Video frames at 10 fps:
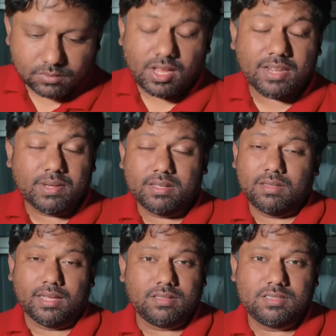So anyway,
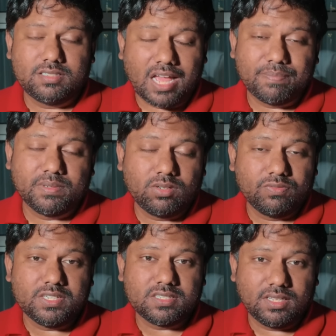like, this has happened,
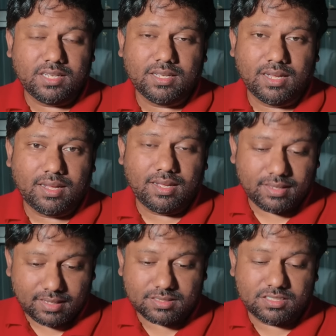obviously.
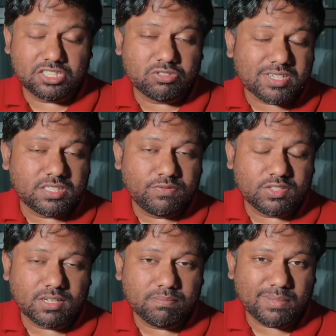It's distressing for
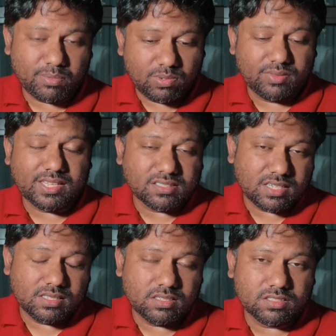some people when they
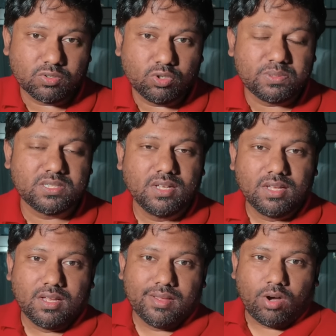see these groups.
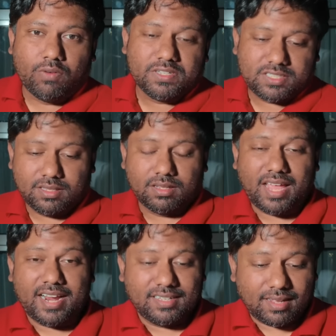Obviously, the
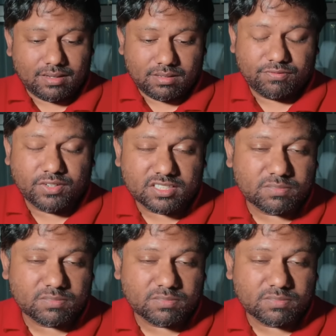lady that first